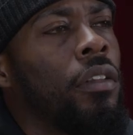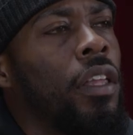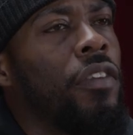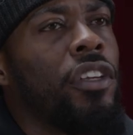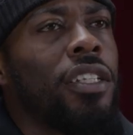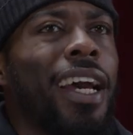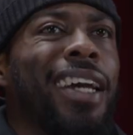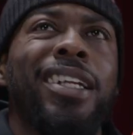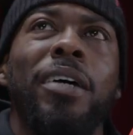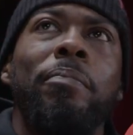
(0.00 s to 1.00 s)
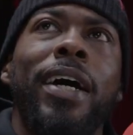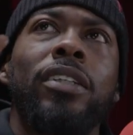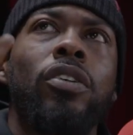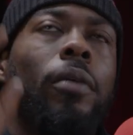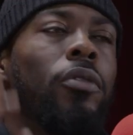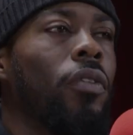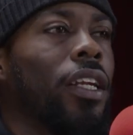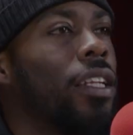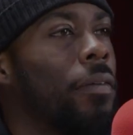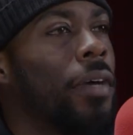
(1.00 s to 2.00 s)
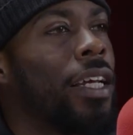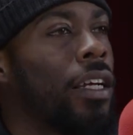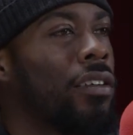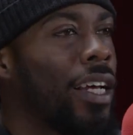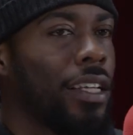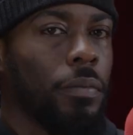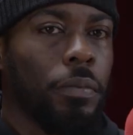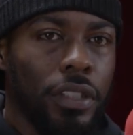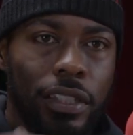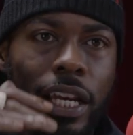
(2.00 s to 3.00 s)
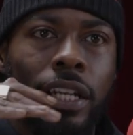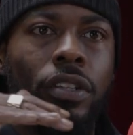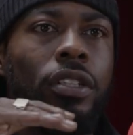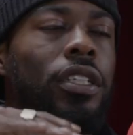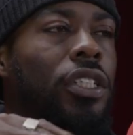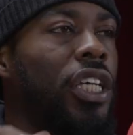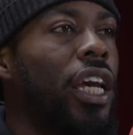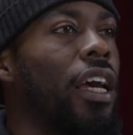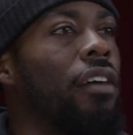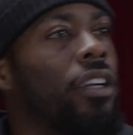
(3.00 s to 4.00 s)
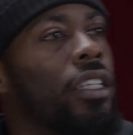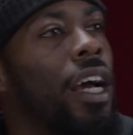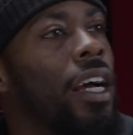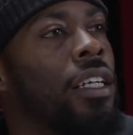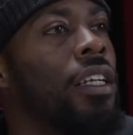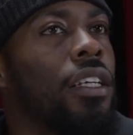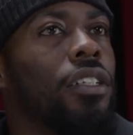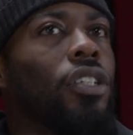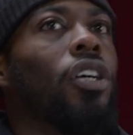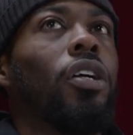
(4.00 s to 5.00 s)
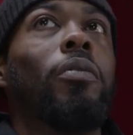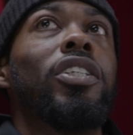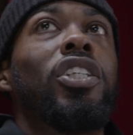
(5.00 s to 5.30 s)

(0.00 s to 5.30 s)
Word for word: If it's like in a mad, I'm not one of them man that'll like stand on the chair and like, you know what I